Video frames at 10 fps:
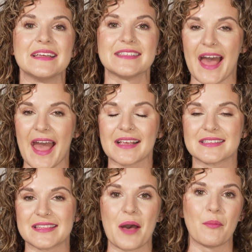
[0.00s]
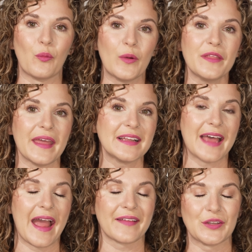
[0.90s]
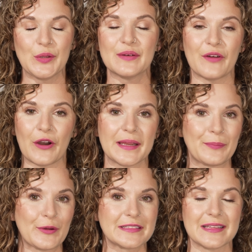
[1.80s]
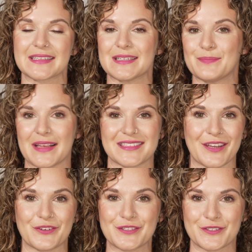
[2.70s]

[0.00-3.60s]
tags them with a tag that you have already pre-selected based on your